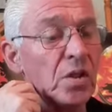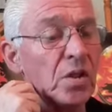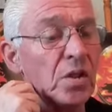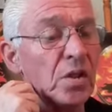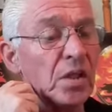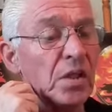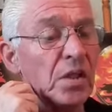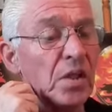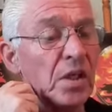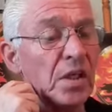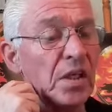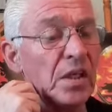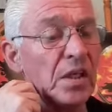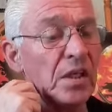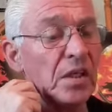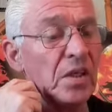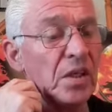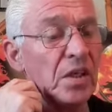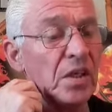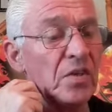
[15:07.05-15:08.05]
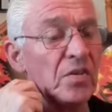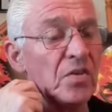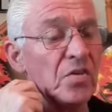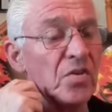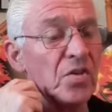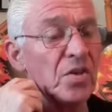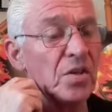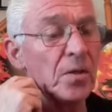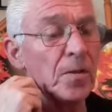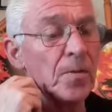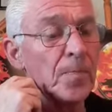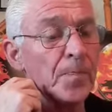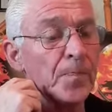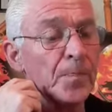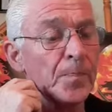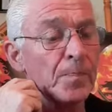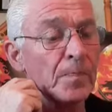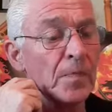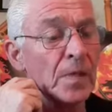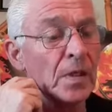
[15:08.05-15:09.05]
Ingredients:
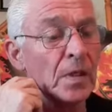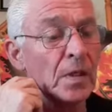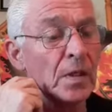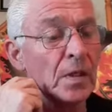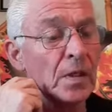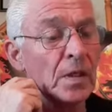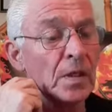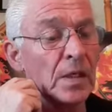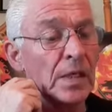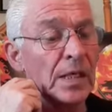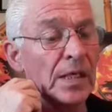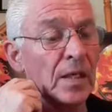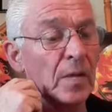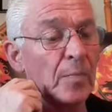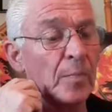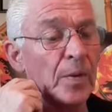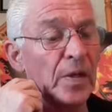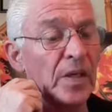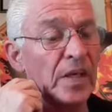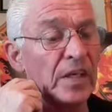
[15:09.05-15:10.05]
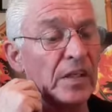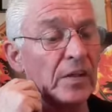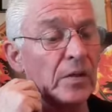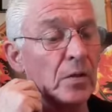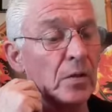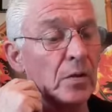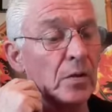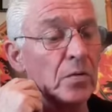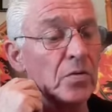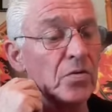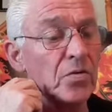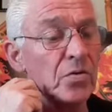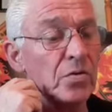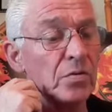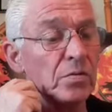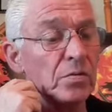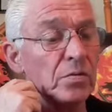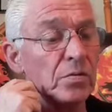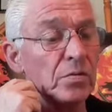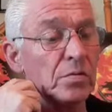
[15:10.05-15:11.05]
jalapenos,
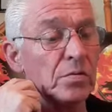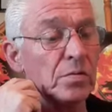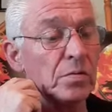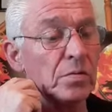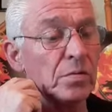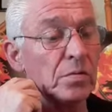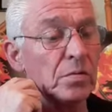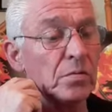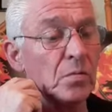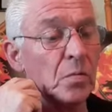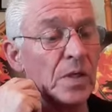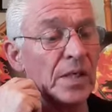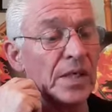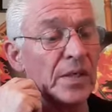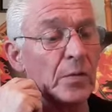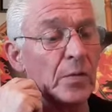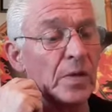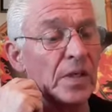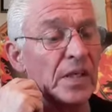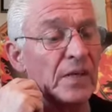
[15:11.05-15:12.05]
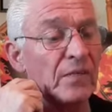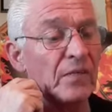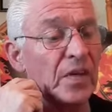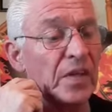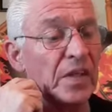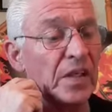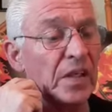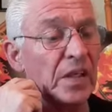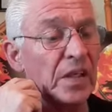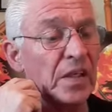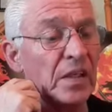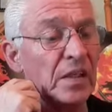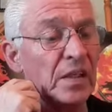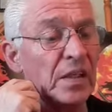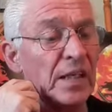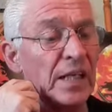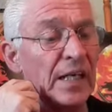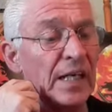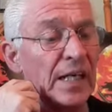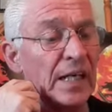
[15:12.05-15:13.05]
white wine vinegar,
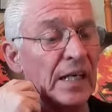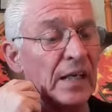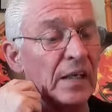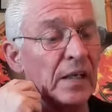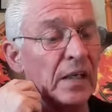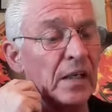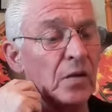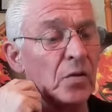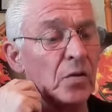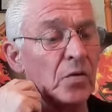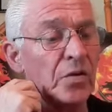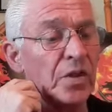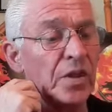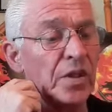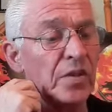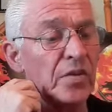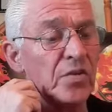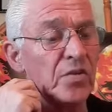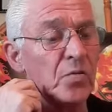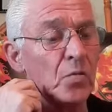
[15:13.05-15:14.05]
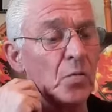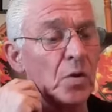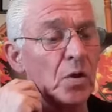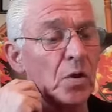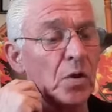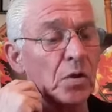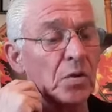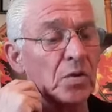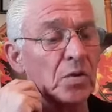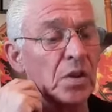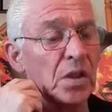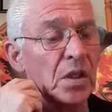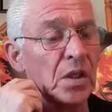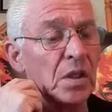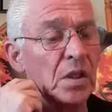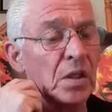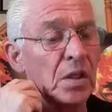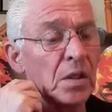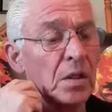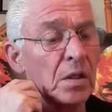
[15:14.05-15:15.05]
garlic, onions, water,
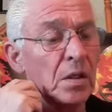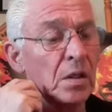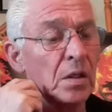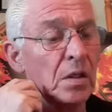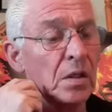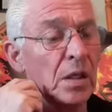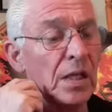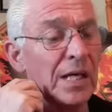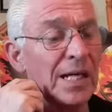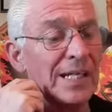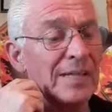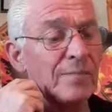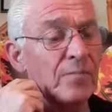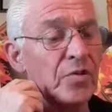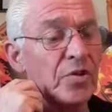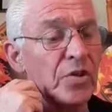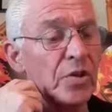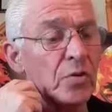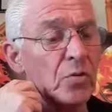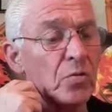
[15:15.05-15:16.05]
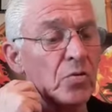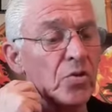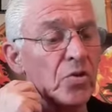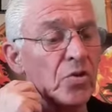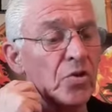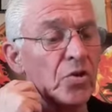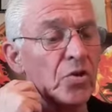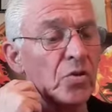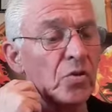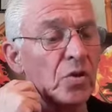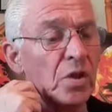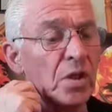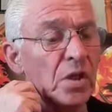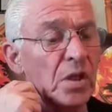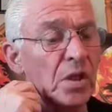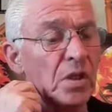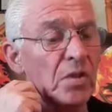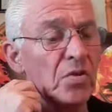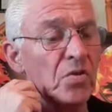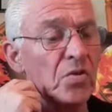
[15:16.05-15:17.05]
lime juice,
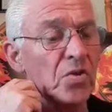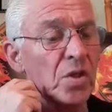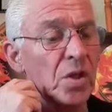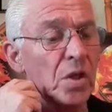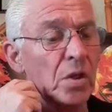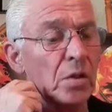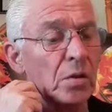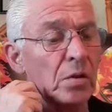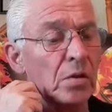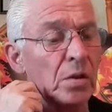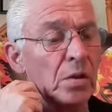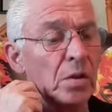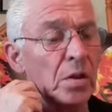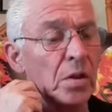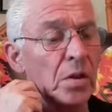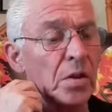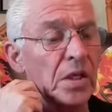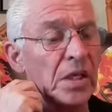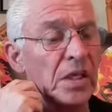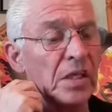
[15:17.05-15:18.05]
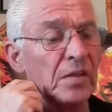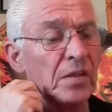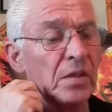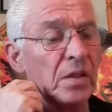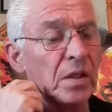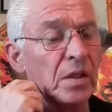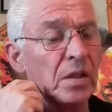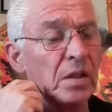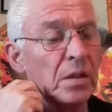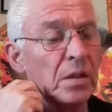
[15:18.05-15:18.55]
sugar, salt and coriander.